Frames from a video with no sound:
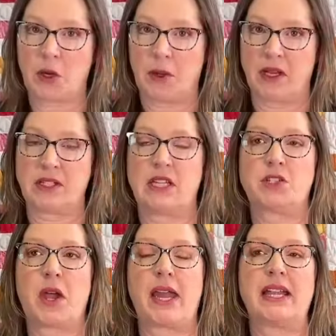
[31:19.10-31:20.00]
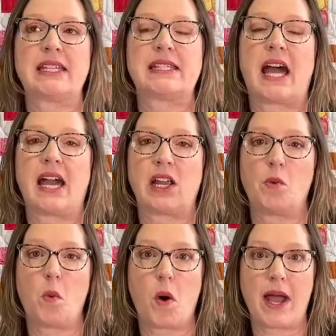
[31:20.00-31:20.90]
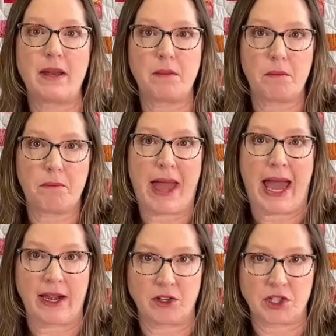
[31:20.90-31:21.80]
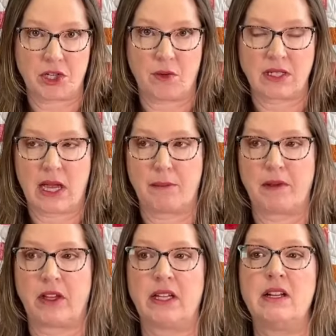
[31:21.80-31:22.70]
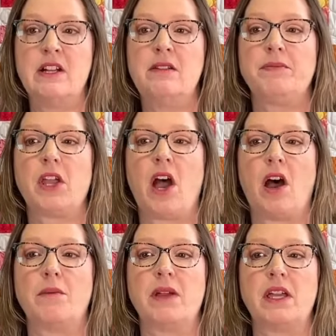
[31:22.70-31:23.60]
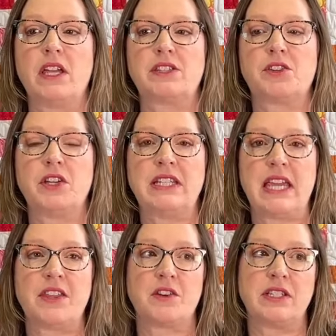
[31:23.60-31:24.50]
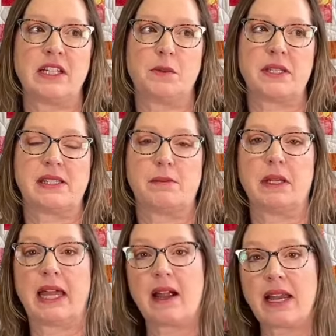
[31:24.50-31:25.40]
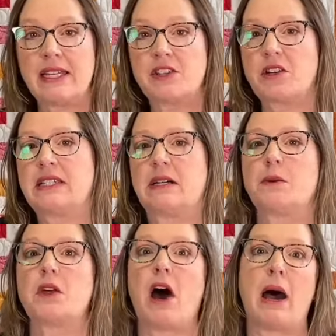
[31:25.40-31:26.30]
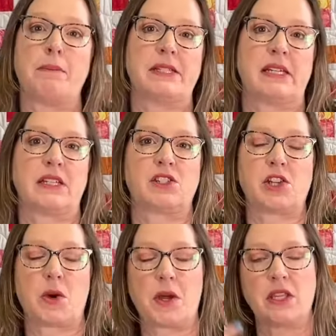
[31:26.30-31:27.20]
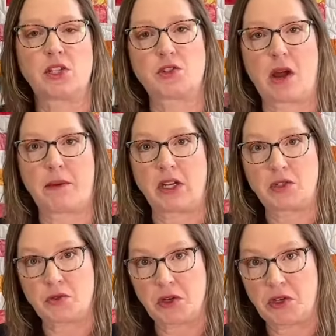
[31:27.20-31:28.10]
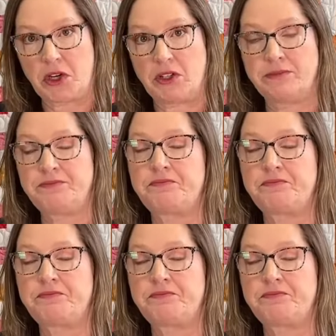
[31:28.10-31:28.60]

quilt and trying to decide on what pattern should go on top of it, um, it's good to either deal with similarities or deal with opposites. So in the Strawberry Strudel